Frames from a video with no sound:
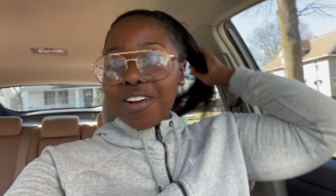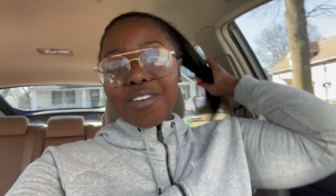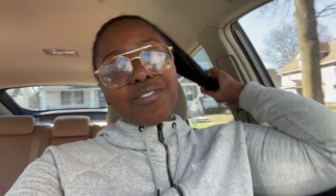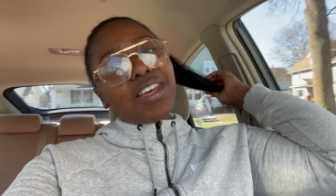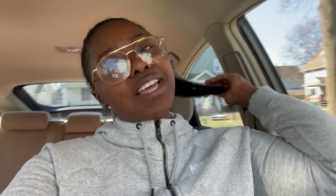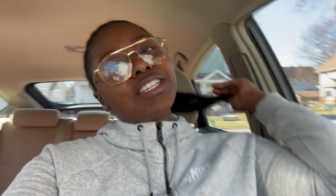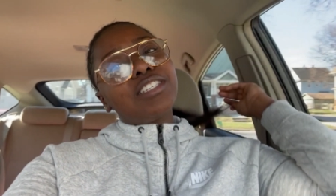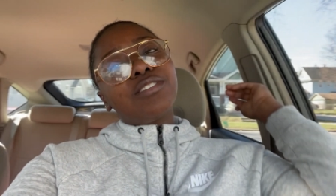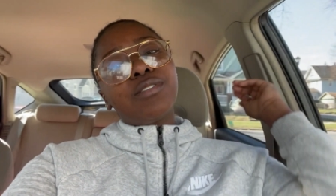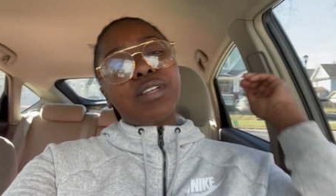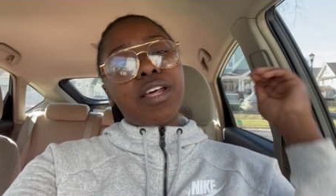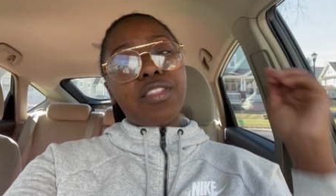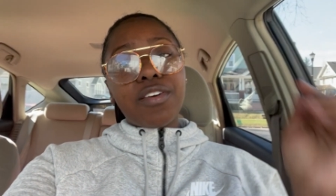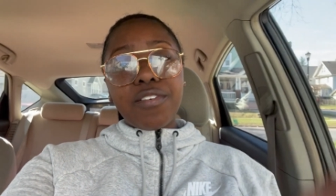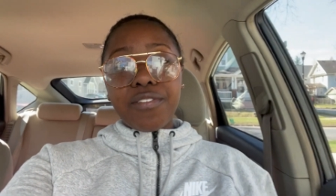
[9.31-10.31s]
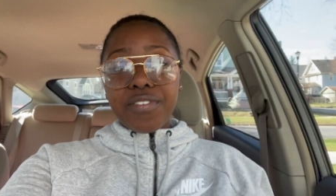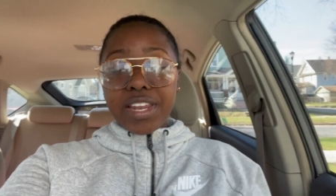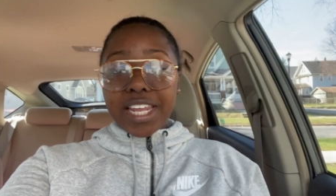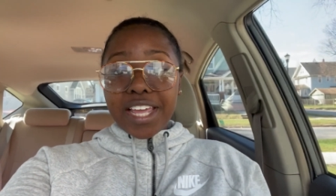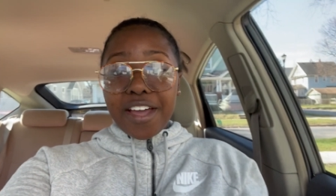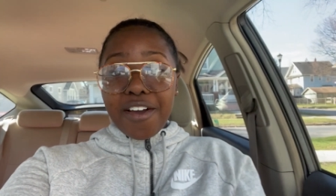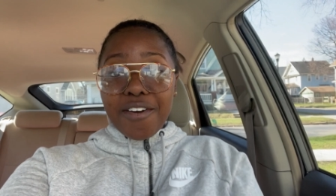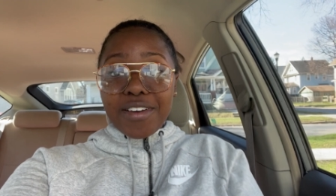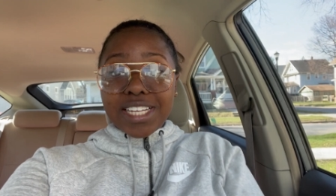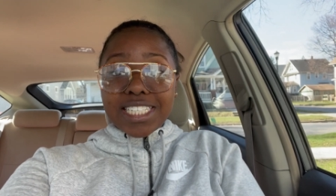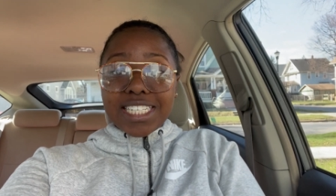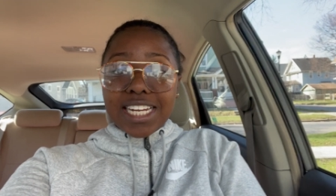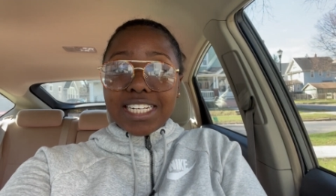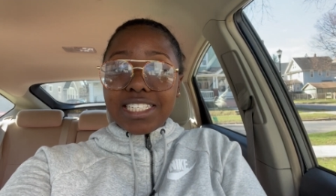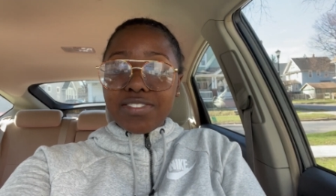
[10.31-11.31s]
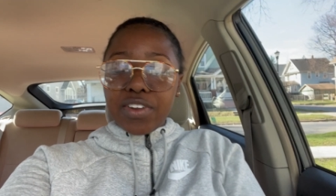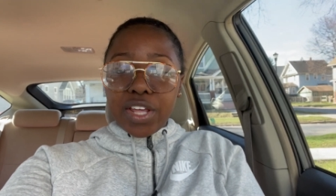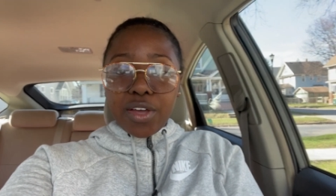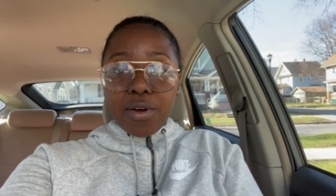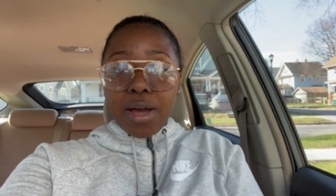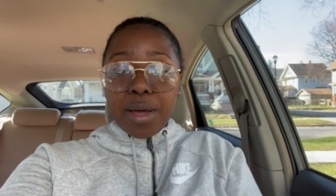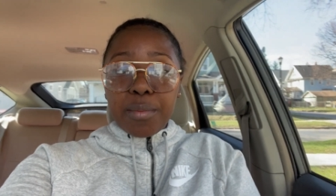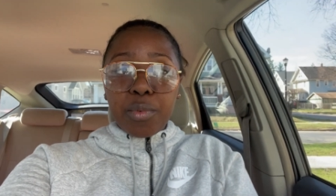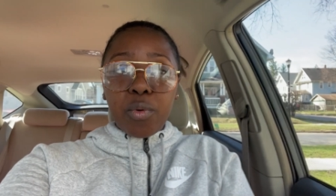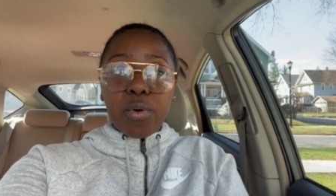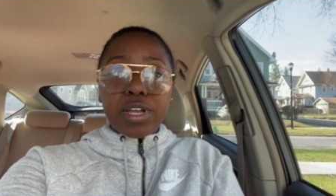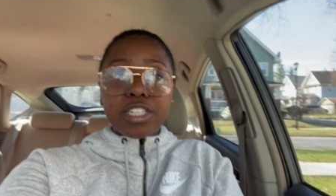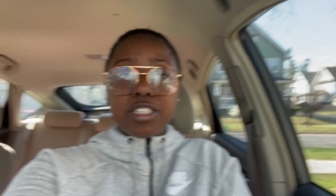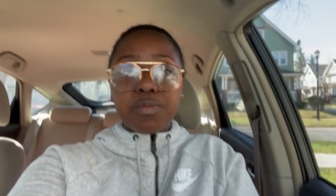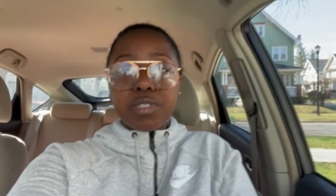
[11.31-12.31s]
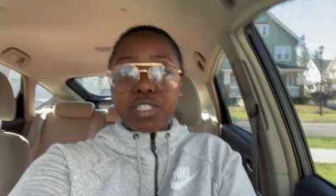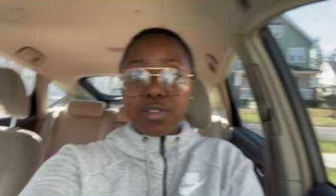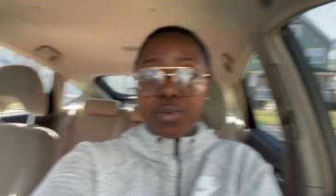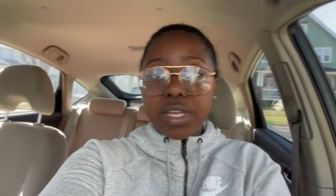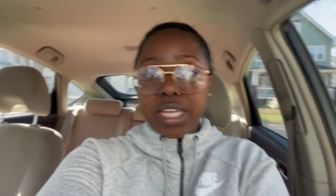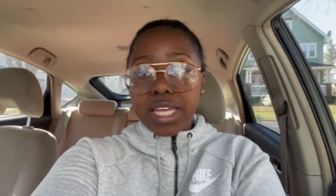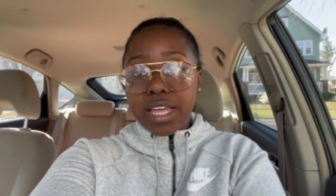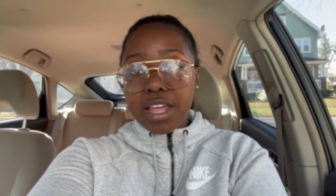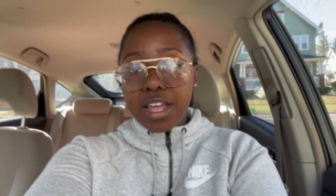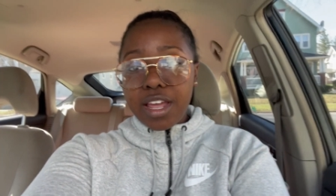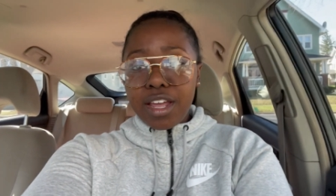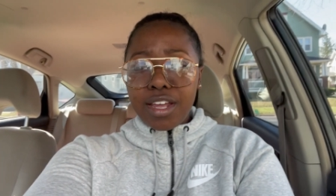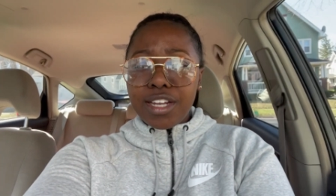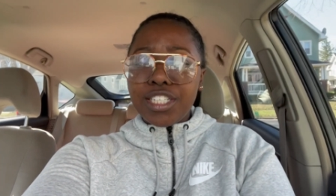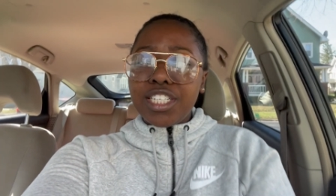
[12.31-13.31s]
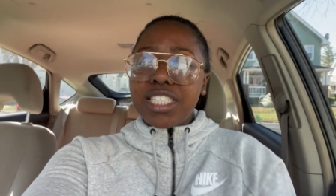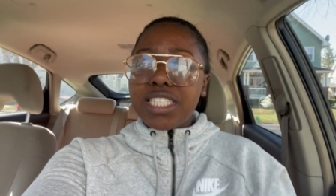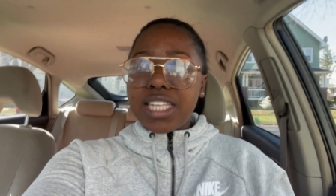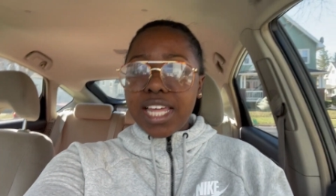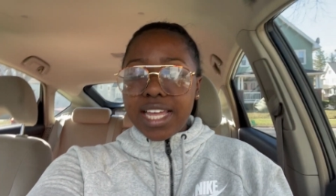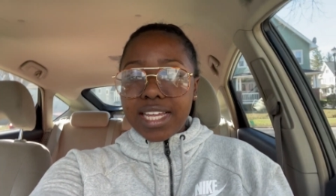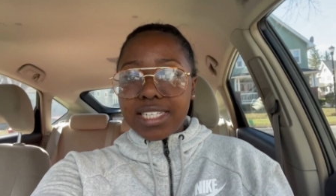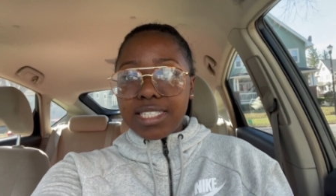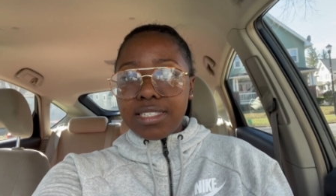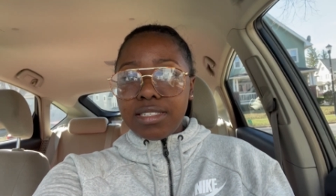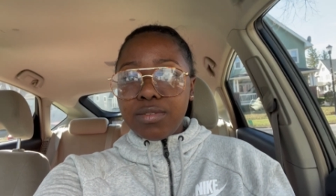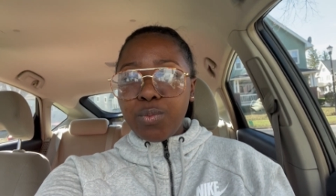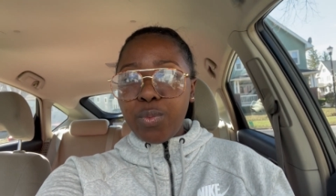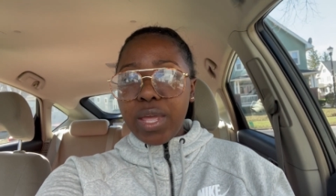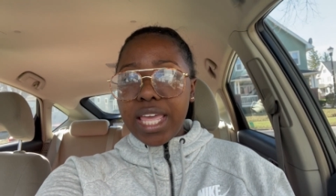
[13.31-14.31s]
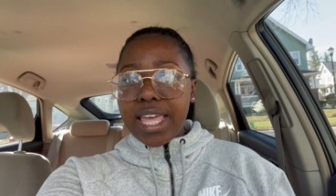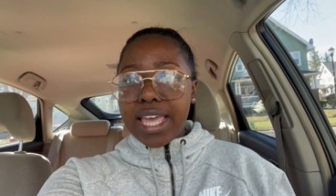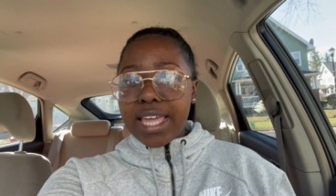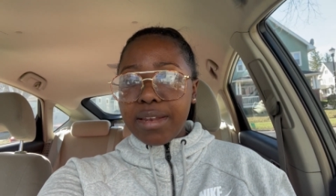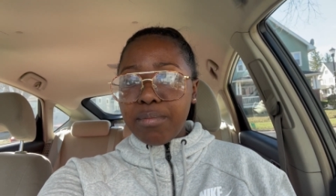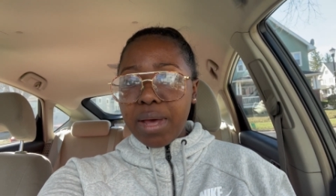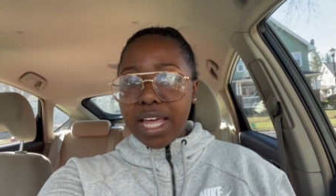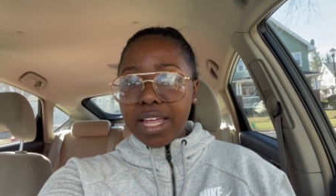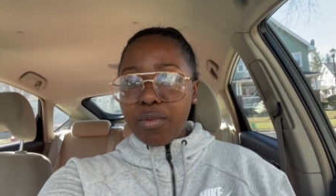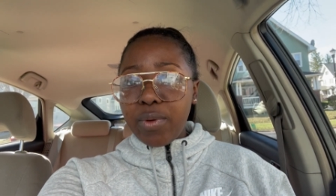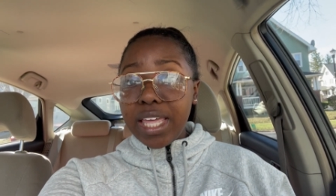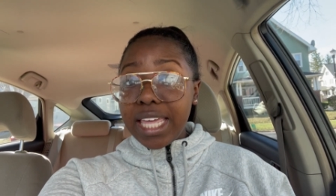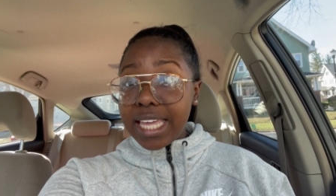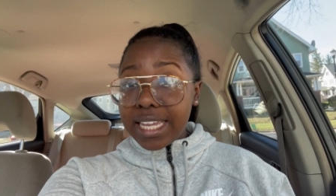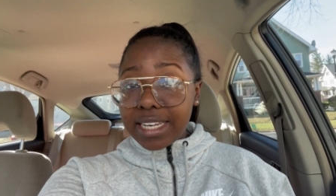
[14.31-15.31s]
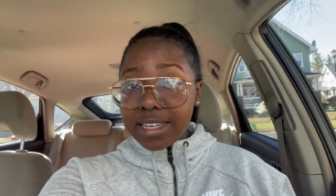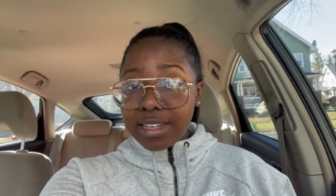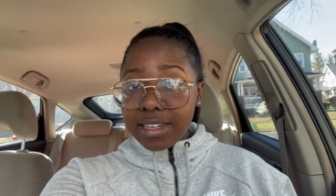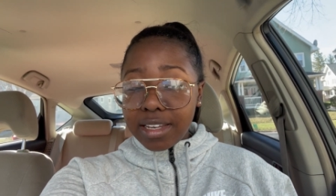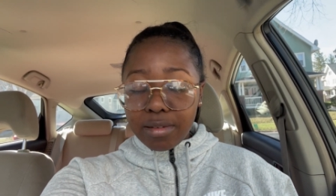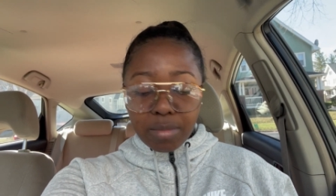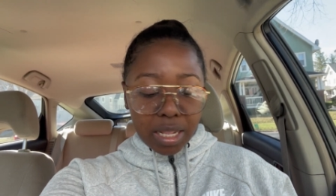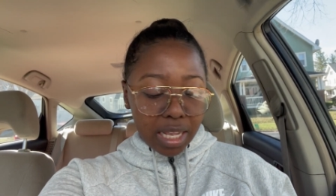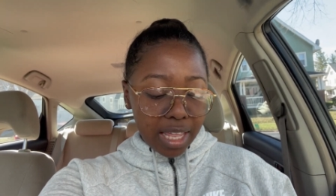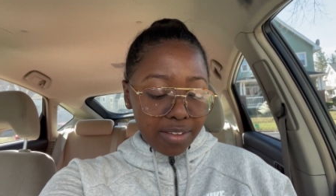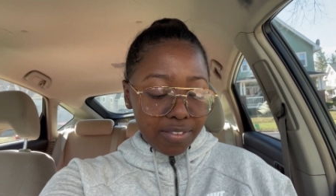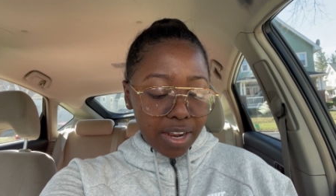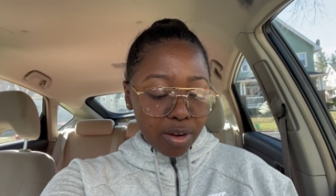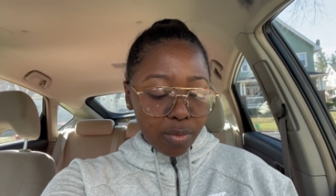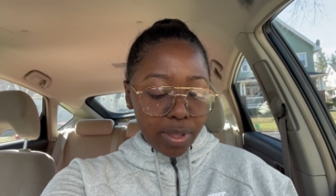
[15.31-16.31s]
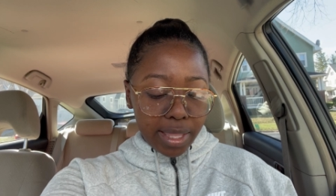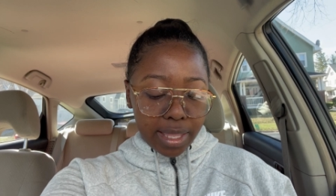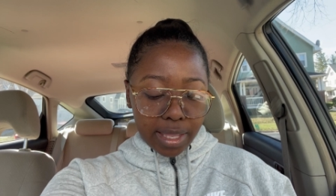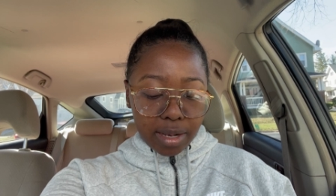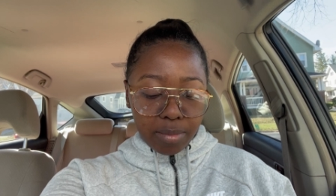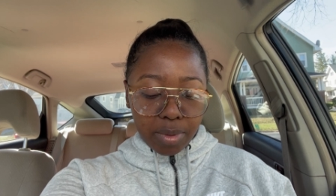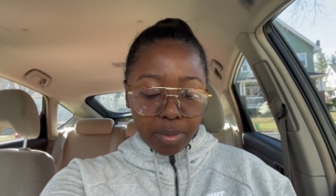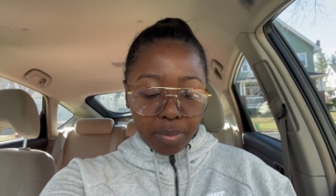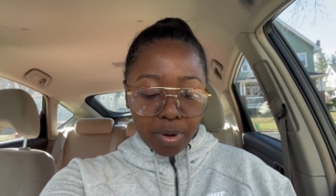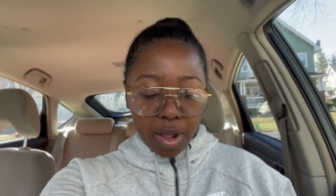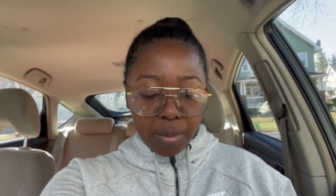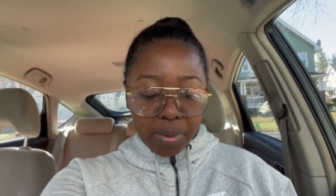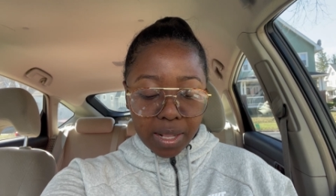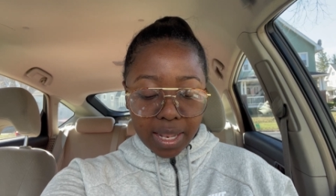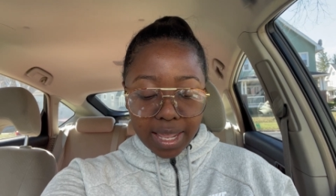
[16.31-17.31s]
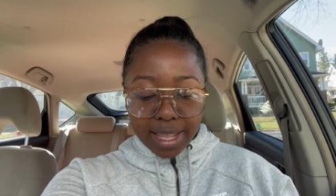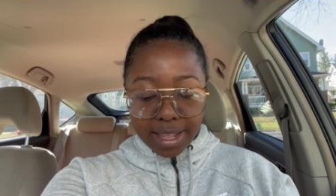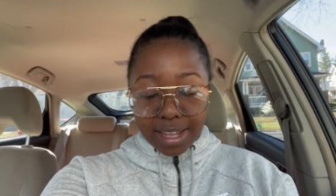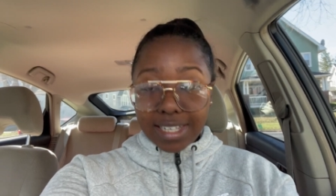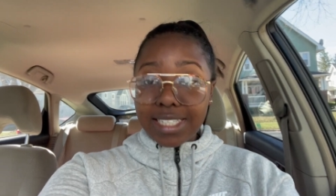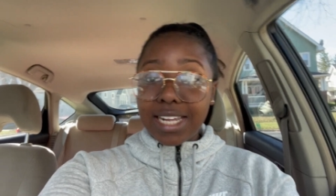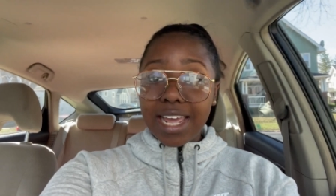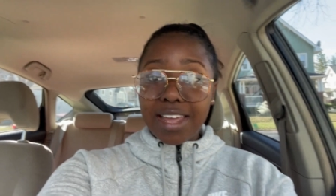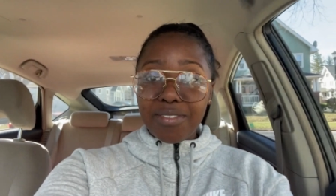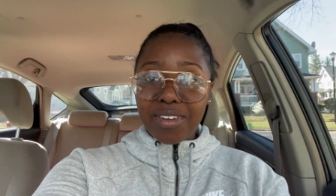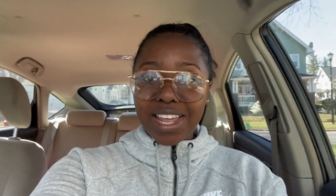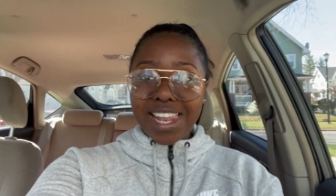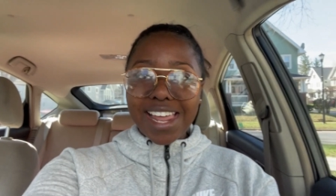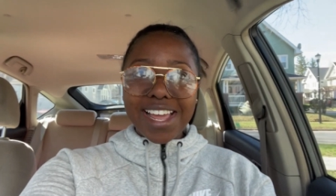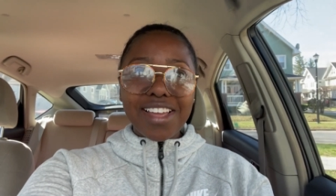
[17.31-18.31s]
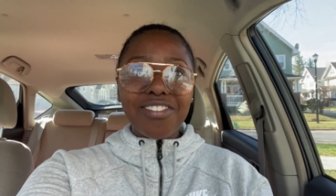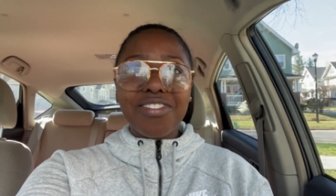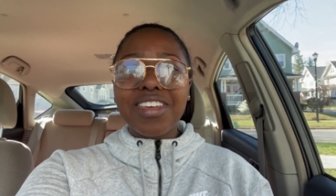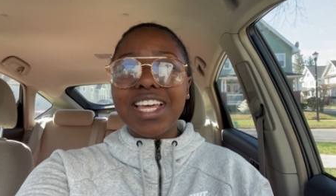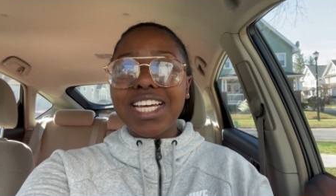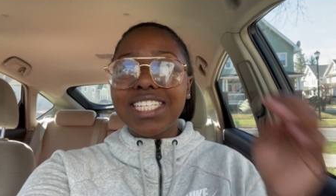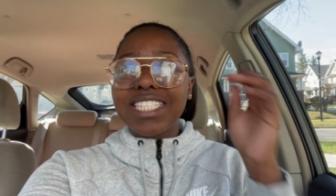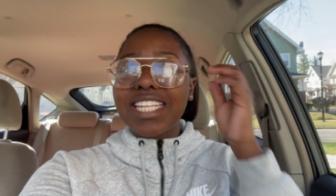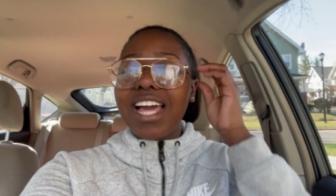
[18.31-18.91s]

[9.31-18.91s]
back to another video. In today's video, I'm going to be doing just like a weekend in my life. Not a weekend, but probably like a day in my life, because